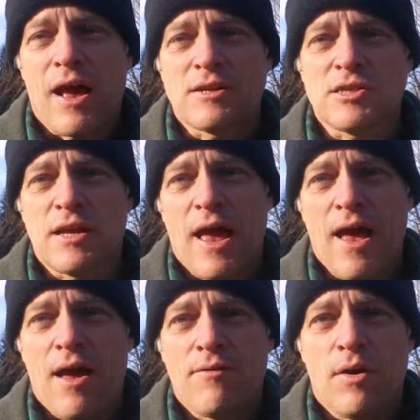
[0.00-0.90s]
actually
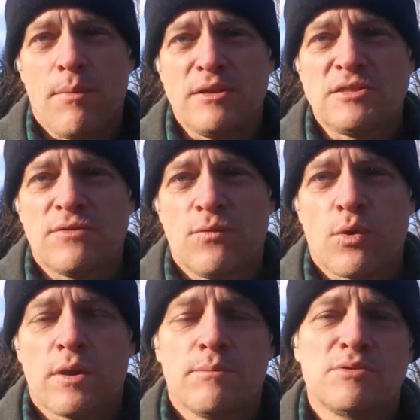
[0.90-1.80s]
have a bunch of
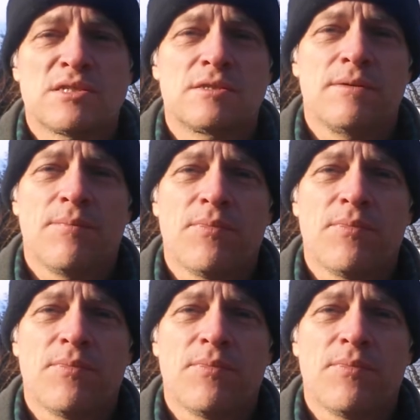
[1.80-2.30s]
worms